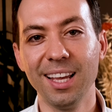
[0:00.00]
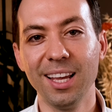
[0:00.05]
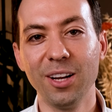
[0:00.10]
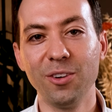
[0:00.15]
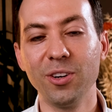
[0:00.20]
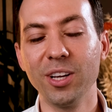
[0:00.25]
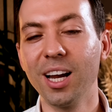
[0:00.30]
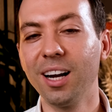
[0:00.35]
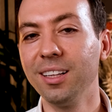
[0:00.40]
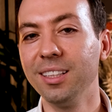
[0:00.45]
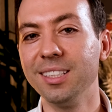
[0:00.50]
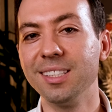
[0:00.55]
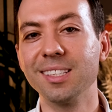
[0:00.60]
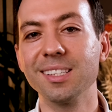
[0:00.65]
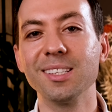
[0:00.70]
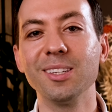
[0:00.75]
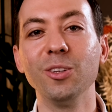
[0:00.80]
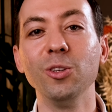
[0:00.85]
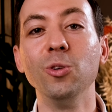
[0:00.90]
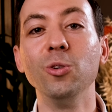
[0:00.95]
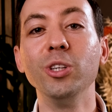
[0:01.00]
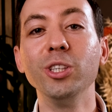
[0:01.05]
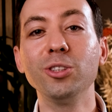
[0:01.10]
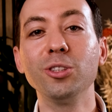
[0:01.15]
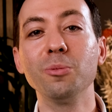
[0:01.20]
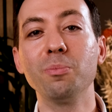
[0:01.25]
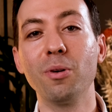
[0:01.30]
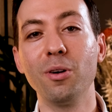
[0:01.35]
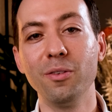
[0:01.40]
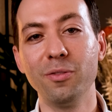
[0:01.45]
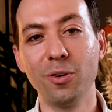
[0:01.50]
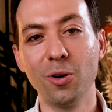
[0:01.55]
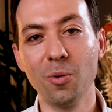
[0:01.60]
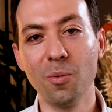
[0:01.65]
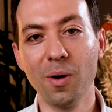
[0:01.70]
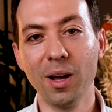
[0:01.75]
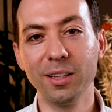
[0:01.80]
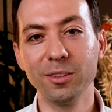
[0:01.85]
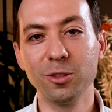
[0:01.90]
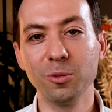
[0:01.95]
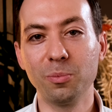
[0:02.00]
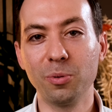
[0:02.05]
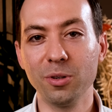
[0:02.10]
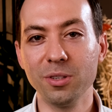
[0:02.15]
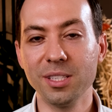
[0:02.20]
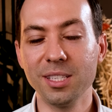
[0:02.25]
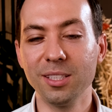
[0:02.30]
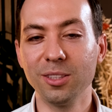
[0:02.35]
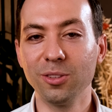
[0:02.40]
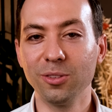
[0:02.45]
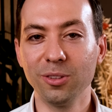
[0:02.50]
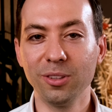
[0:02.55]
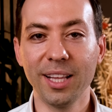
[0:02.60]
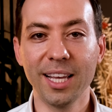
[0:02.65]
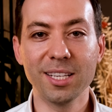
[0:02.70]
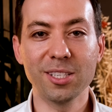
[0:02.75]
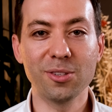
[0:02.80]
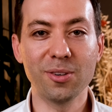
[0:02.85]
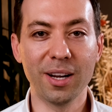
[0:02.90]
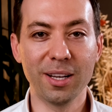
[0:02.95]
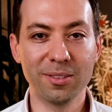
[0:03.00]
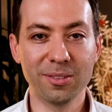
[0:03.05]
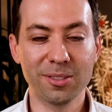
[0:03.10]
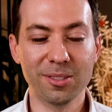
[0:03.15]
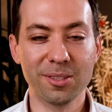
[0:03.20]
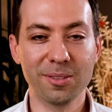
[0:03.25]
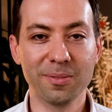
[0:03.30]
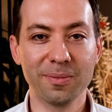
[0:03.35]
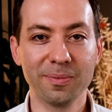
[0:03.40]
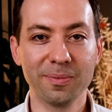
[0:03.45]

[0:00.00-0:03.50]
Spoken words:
Regardless, you need to perform well to proceed to the next rounds.